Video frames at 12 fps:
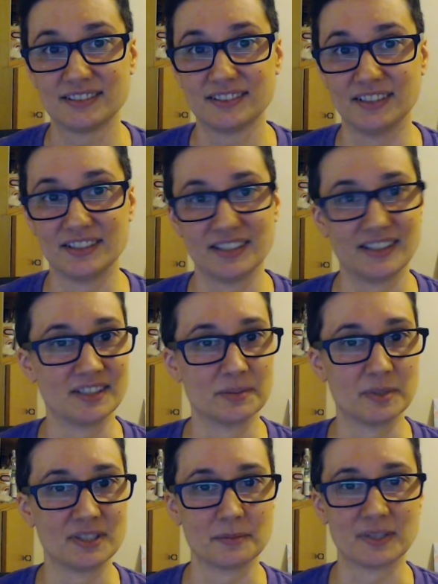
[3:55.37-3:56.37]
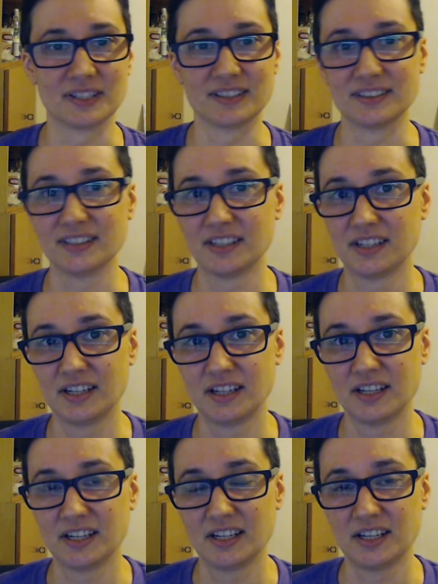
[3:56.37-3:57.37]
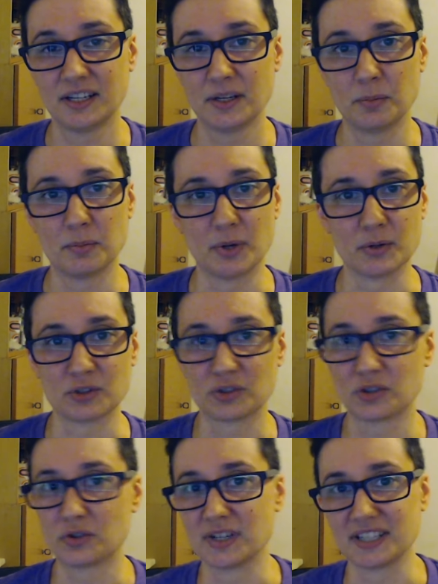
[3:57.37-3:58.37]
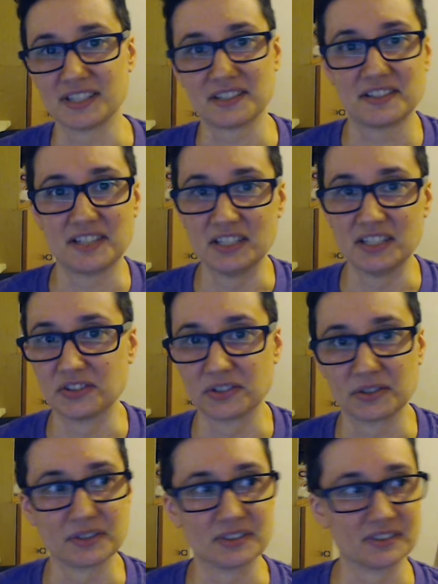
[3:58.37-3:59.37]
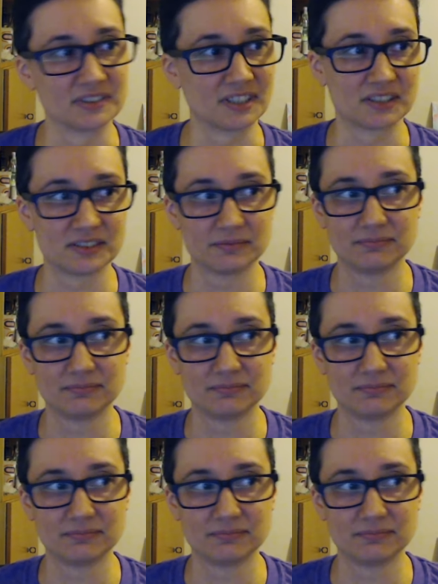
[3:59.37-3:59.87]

Do you think there'd be some kind of post credits teaser or like a